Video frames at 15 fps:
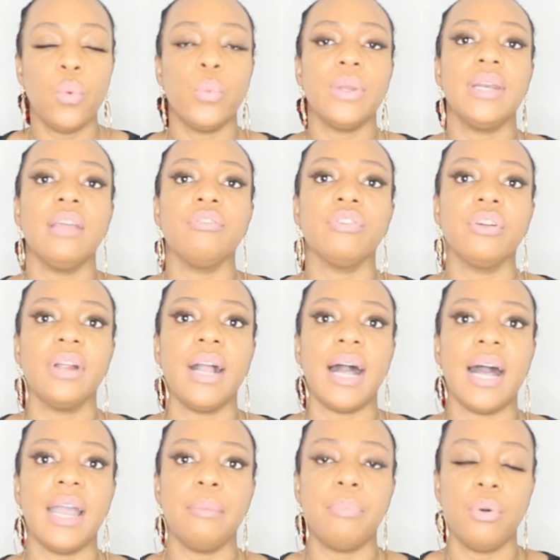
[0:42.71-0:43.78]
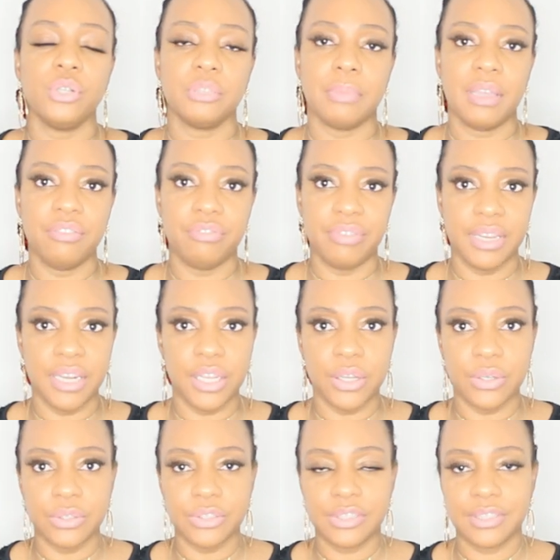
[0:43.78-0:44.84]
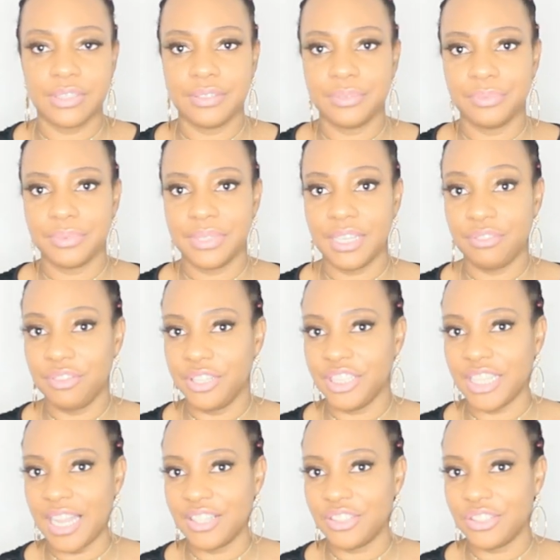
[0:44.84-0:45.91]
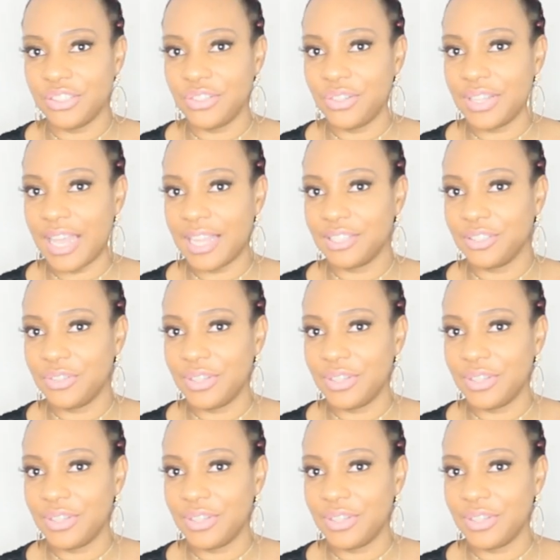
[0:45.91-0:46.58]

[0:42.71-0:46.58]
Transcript: whenever I post my videos. Give you a chance to do that.